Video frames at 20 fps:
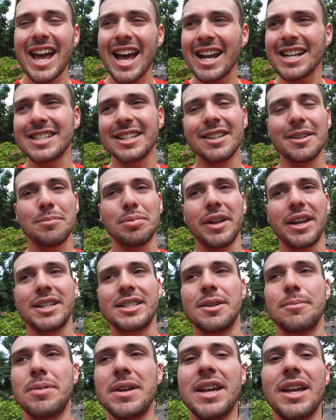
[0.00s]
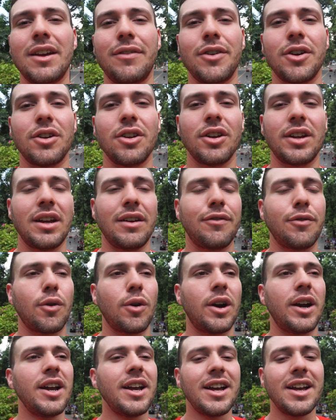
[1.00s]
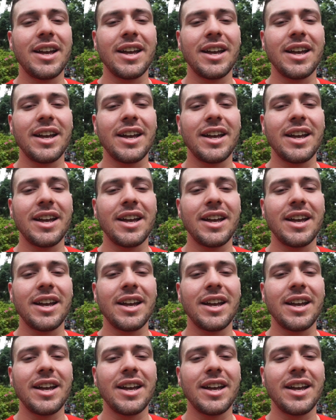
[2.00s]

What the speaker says: excellent place to be if you're looking for,